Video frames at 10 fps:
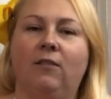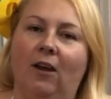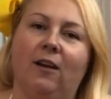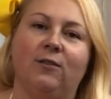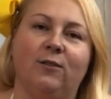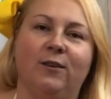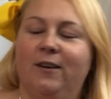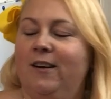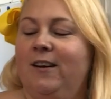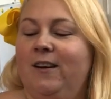Yes,
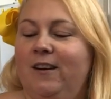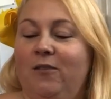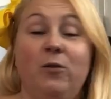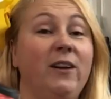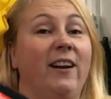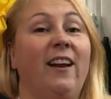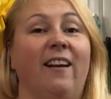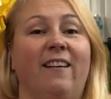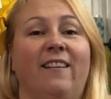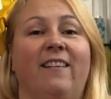we did it.